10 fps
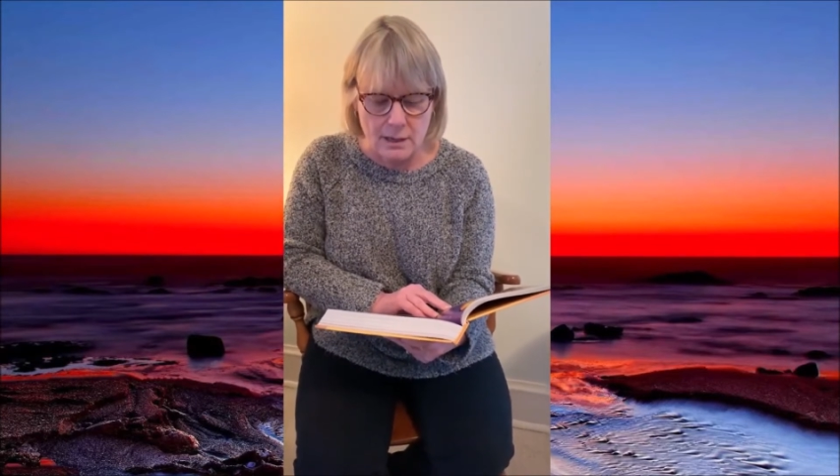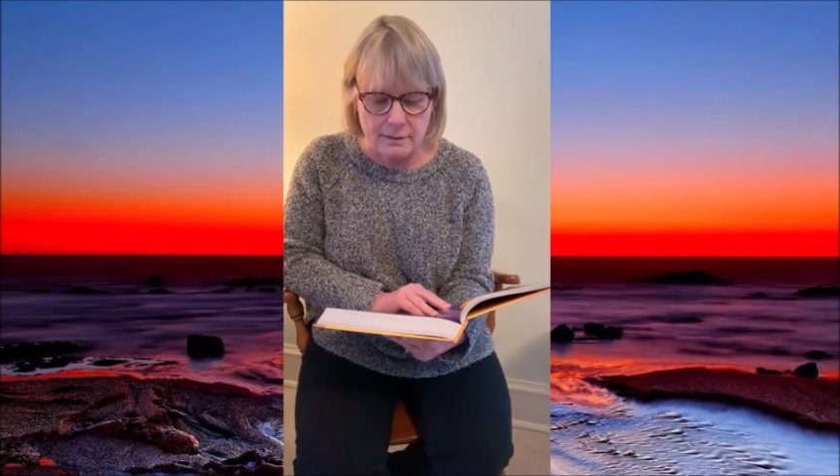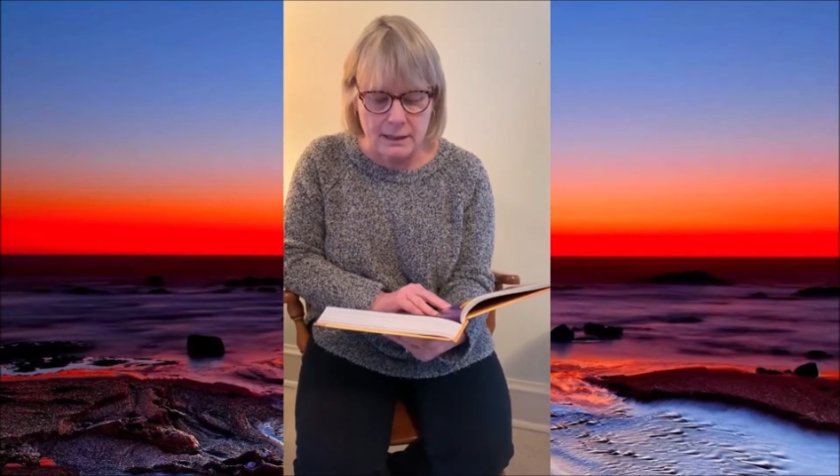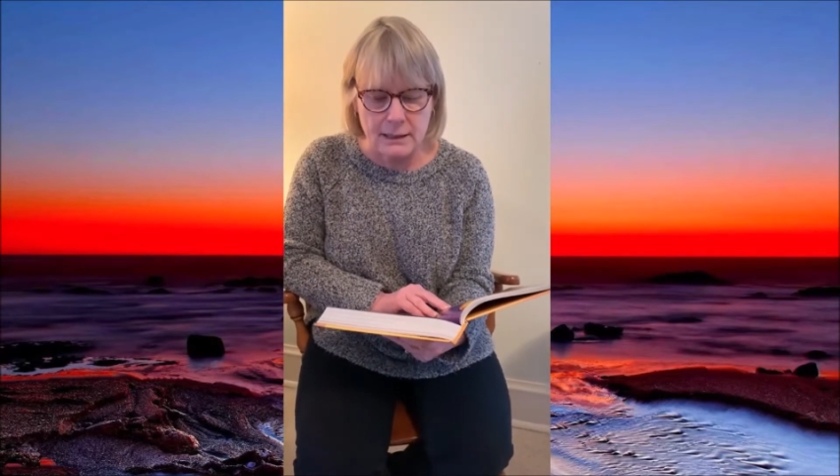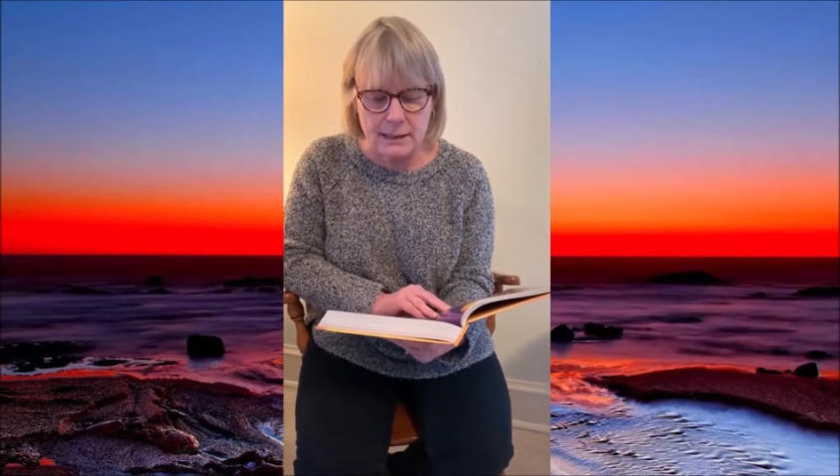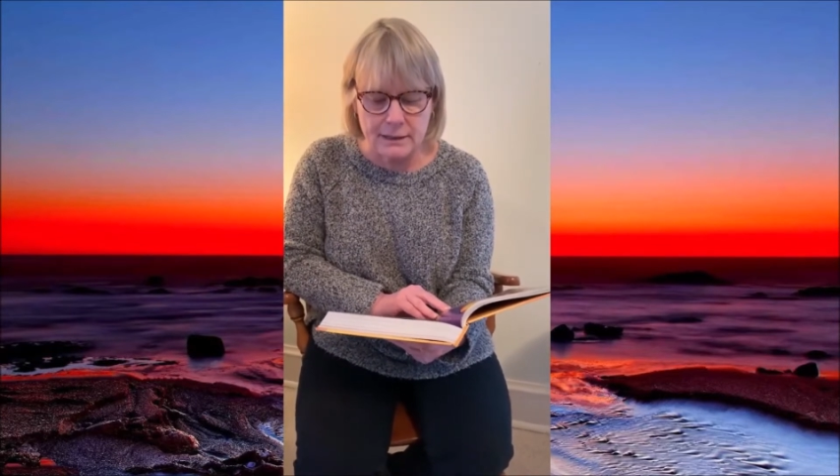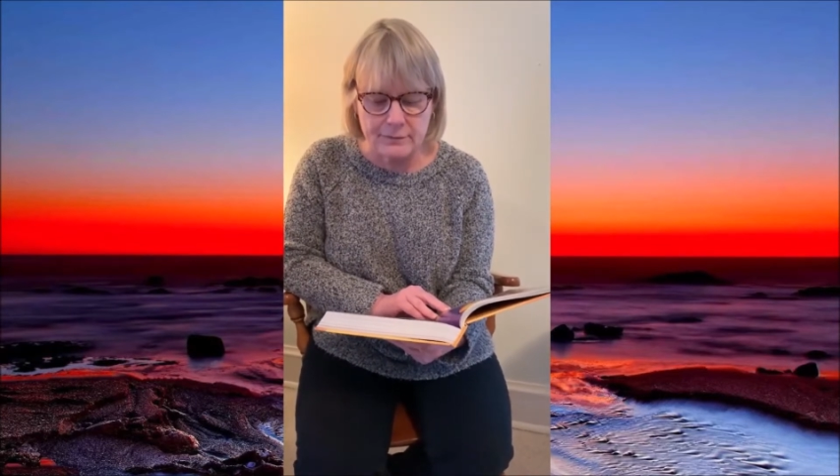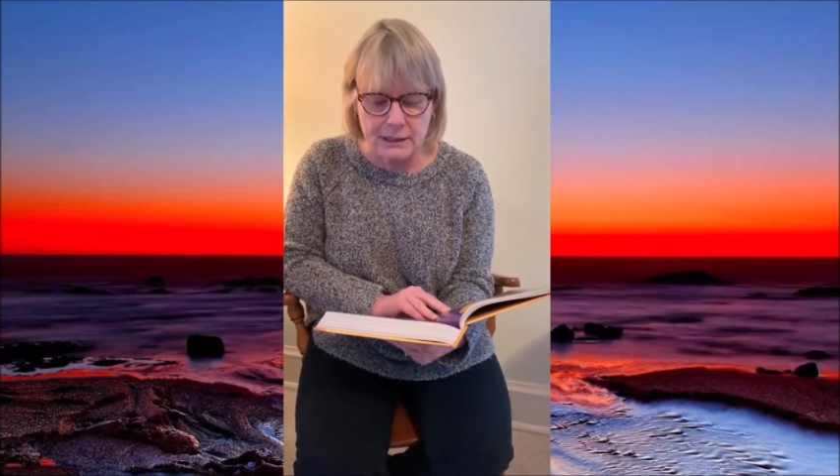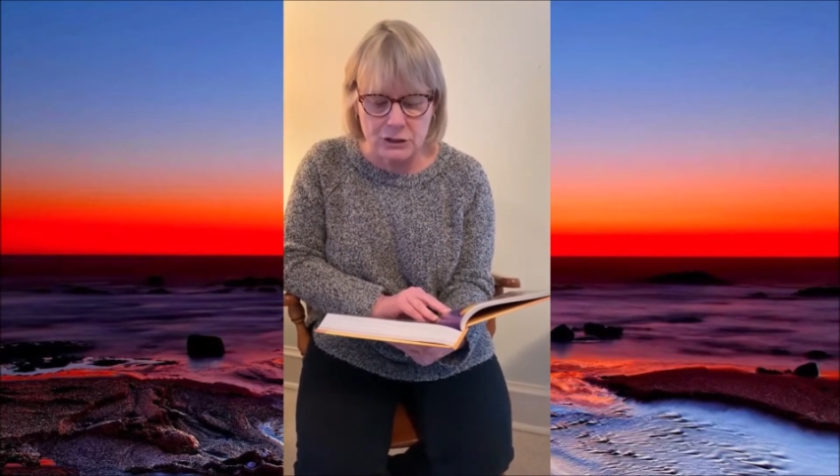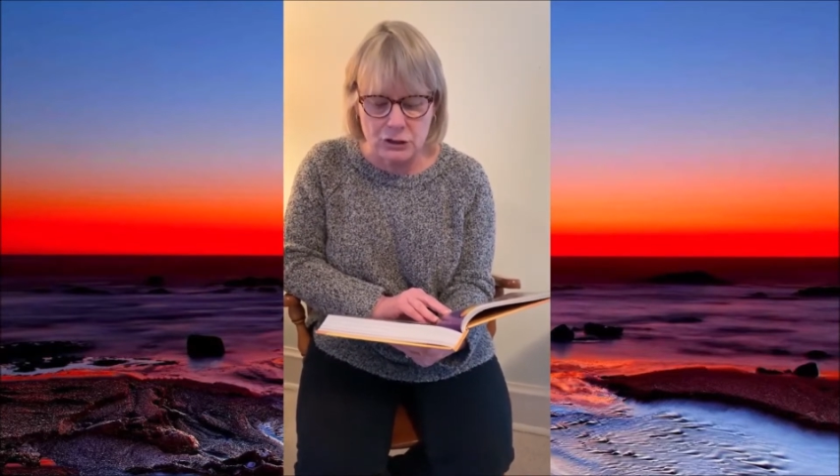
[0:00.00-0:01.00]
the king of
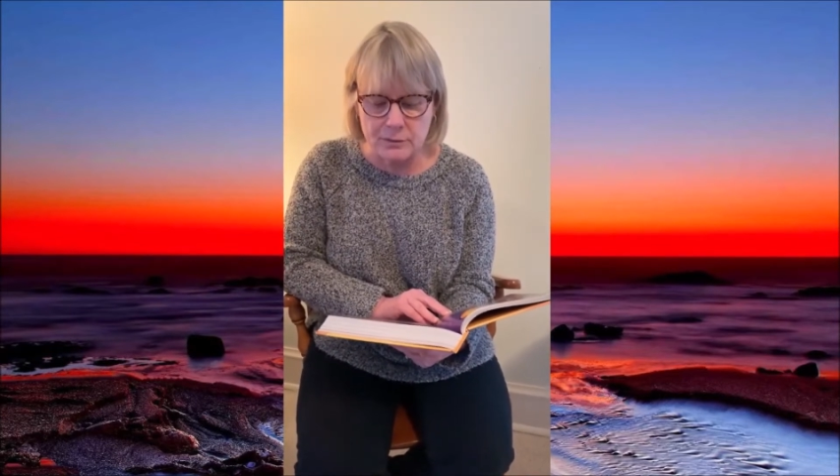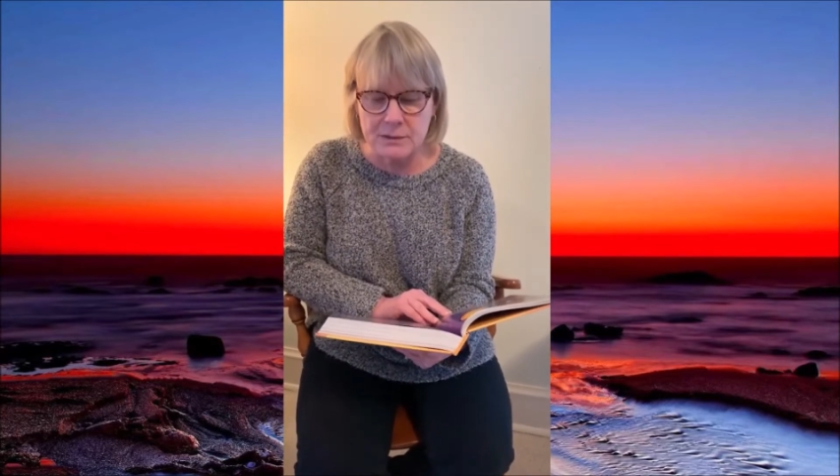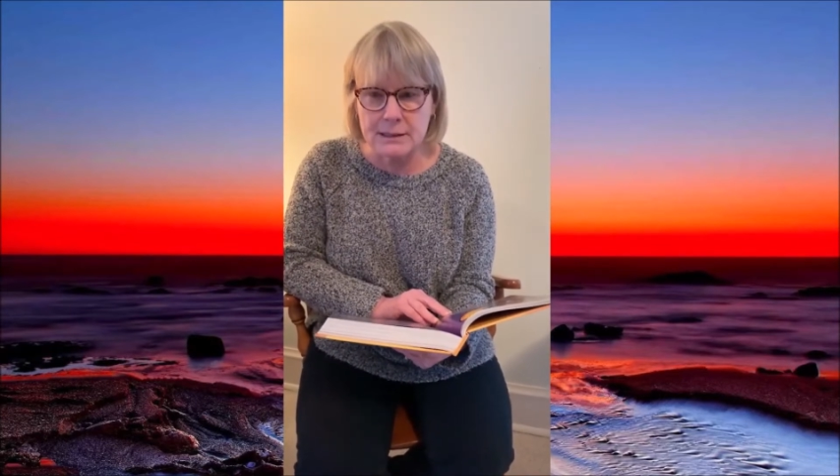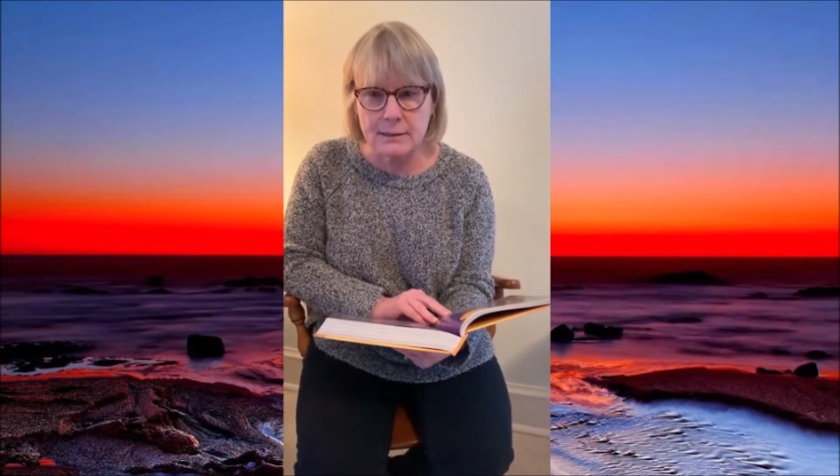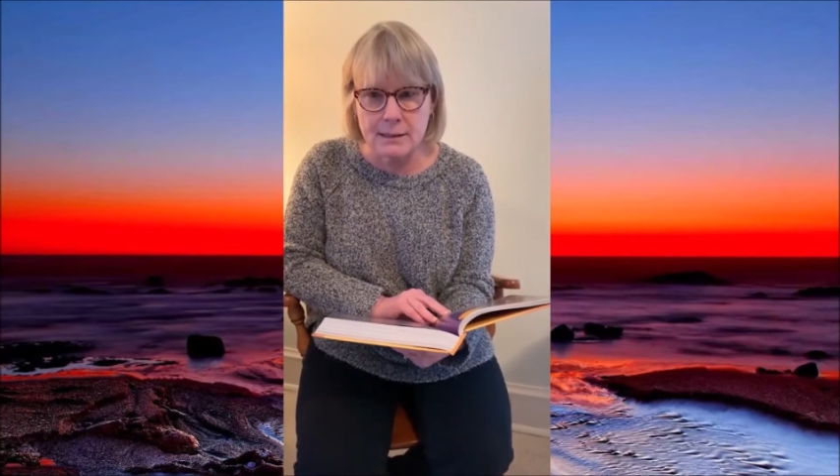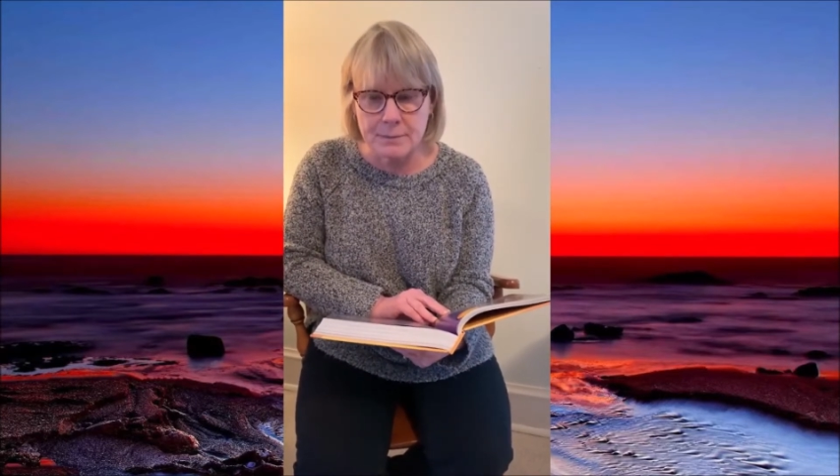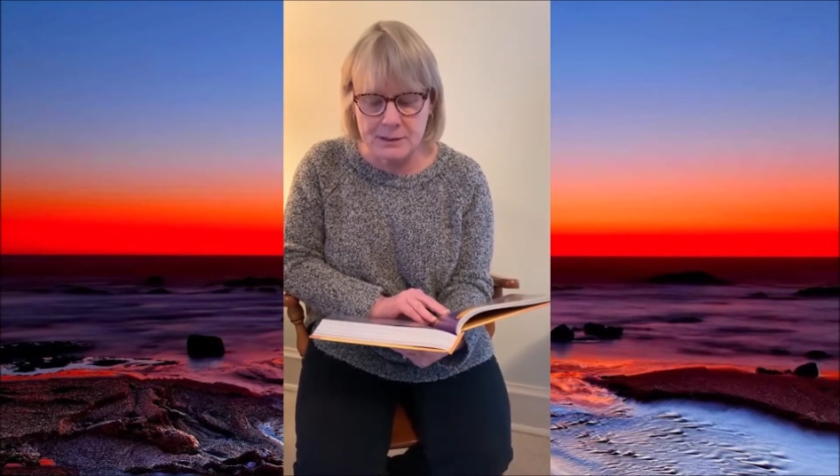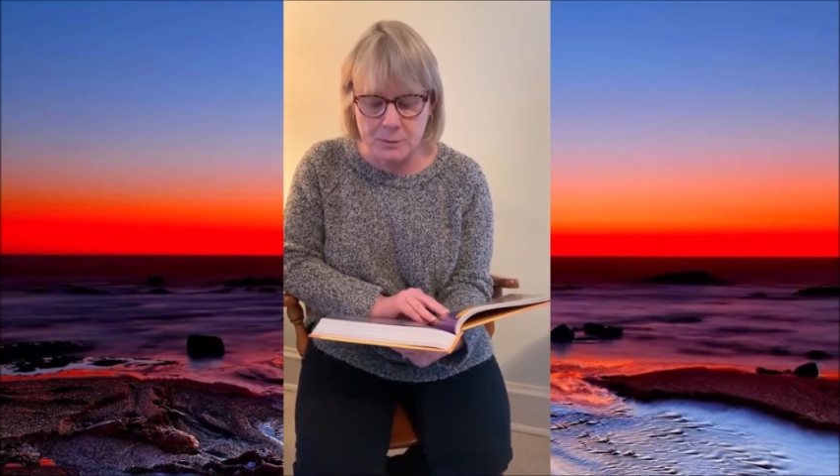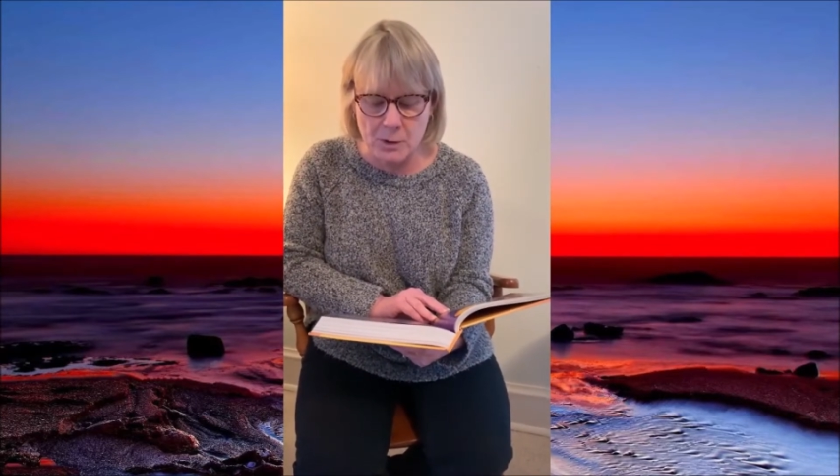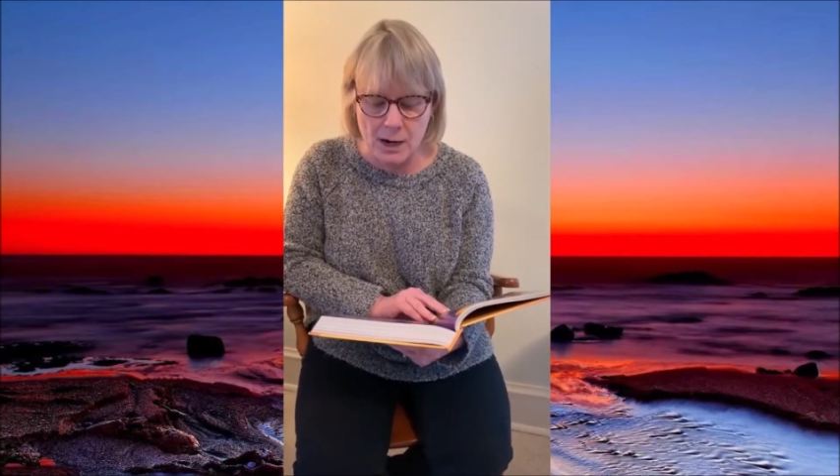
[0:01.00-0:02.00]
Egypt, to keep
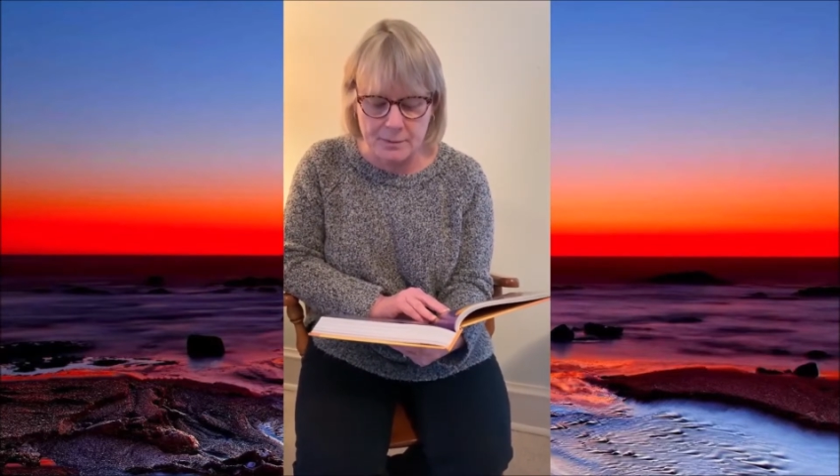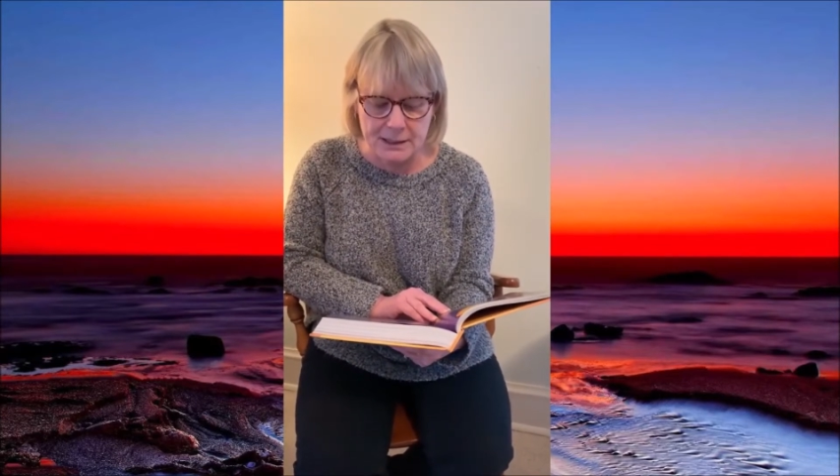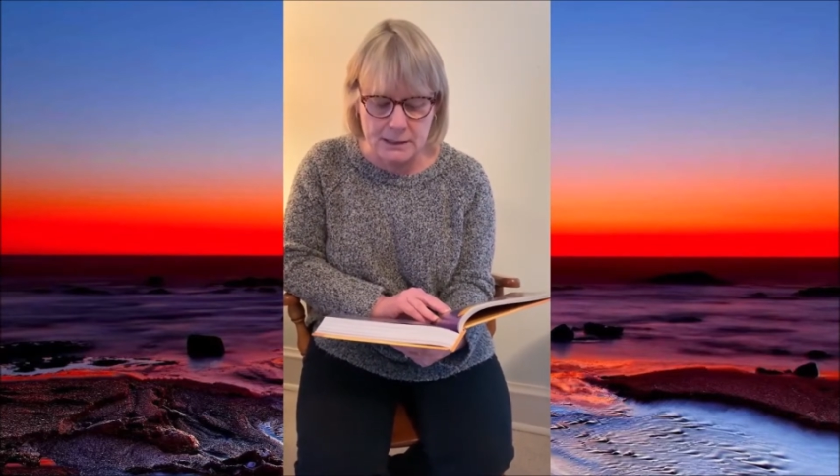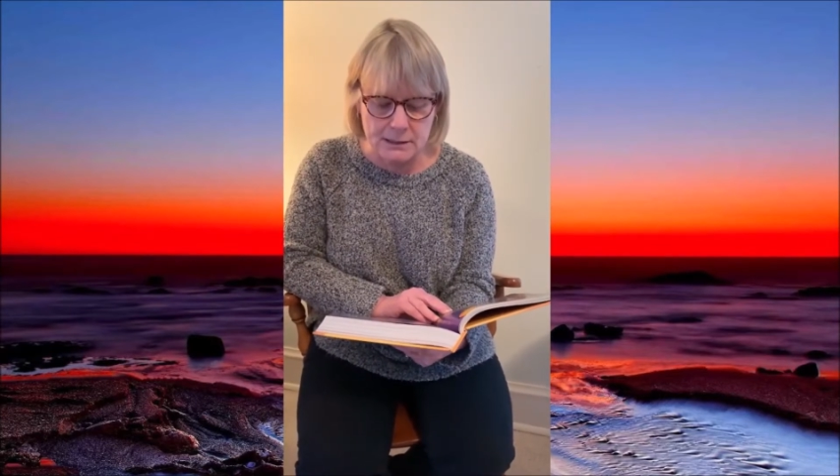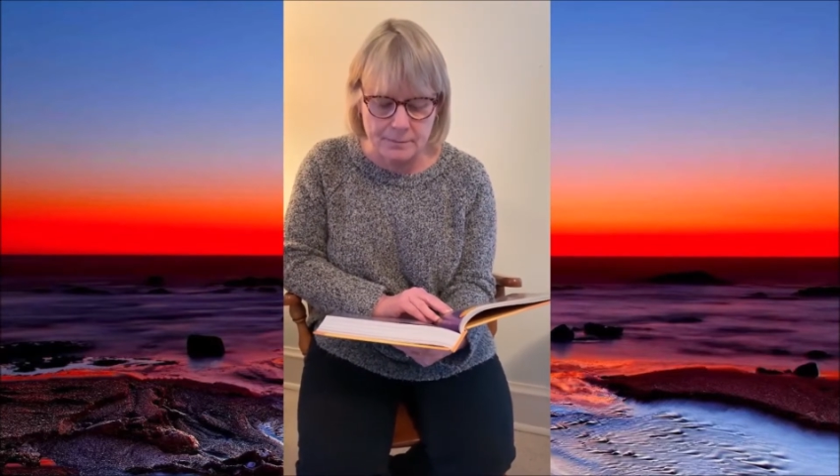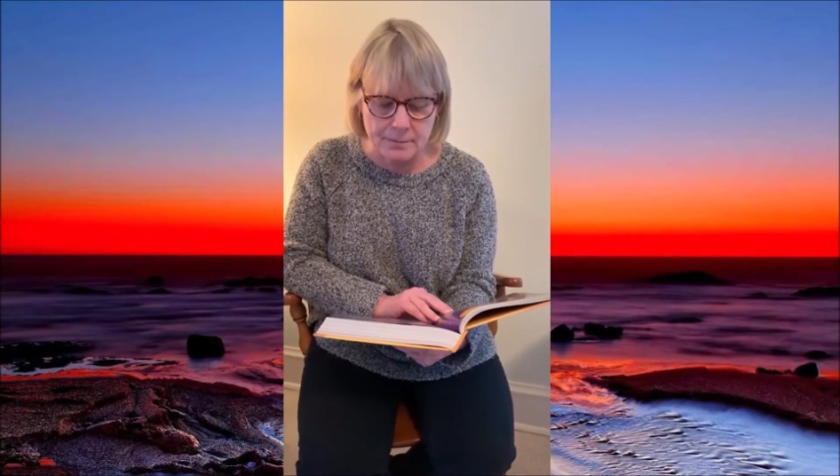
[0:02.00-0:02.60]
his promise.